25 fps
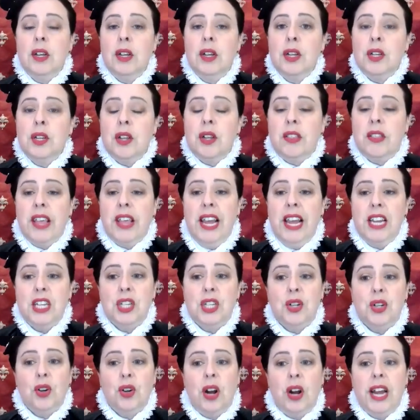So that
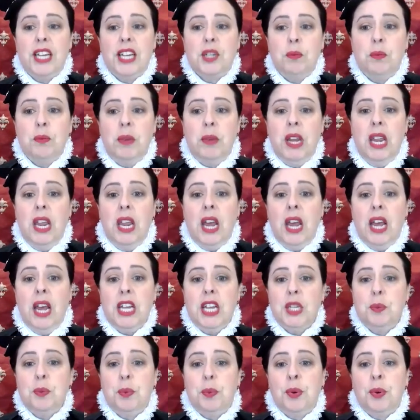strikes me
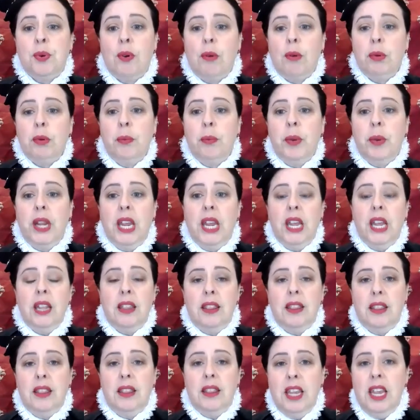as probably
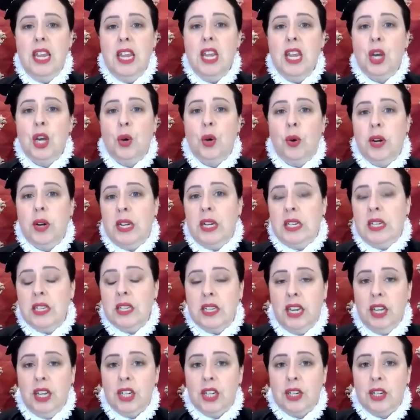the
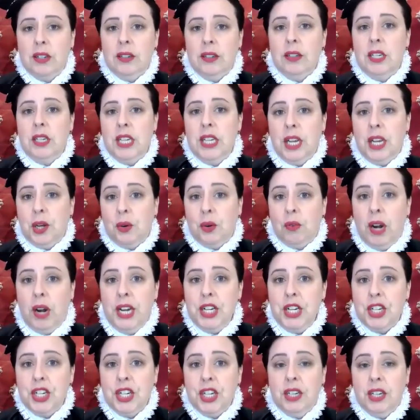quintessential
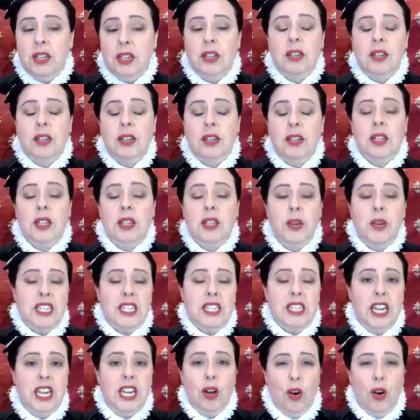decoration that we
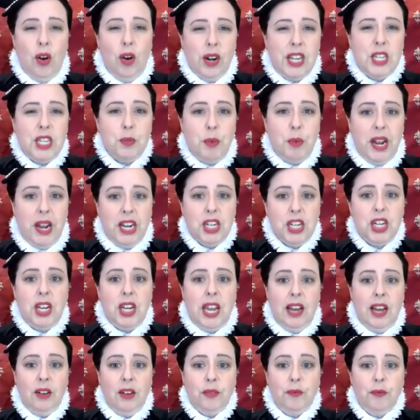see on a Spanish
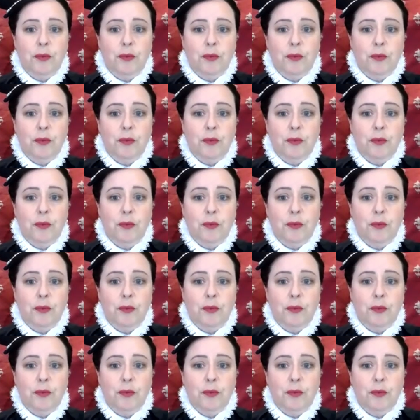gown.